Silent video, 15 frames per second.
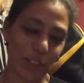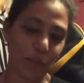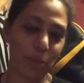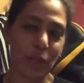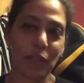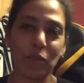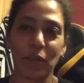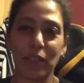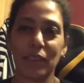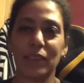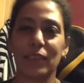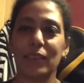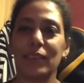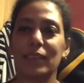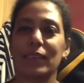My
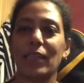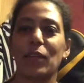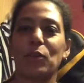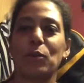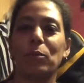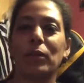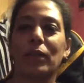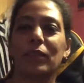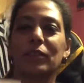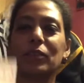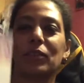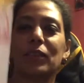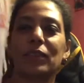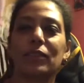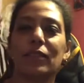writing is terrible, as you
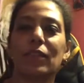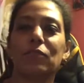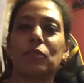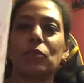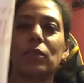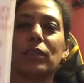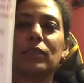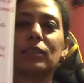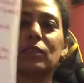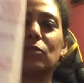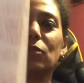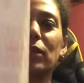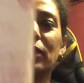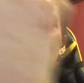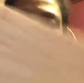can see. I have to write in
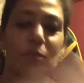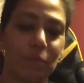red.